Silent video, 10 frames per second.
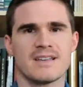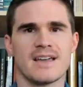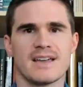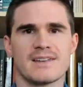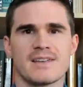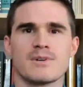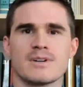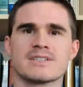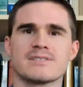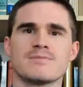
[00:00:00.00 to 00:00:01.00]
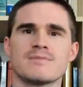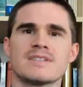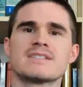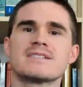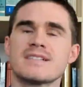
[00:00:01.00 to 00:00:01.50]
and they want to
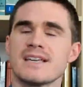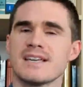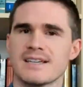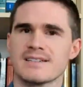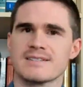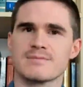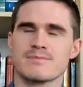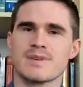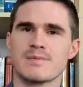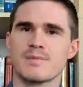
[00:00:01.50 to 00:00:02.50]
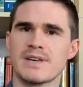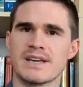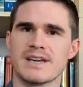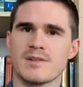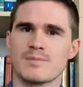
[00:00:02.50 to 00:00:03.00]
see people
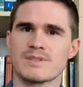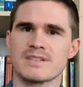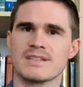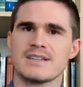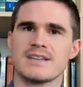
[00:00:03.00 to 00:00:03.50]
being helped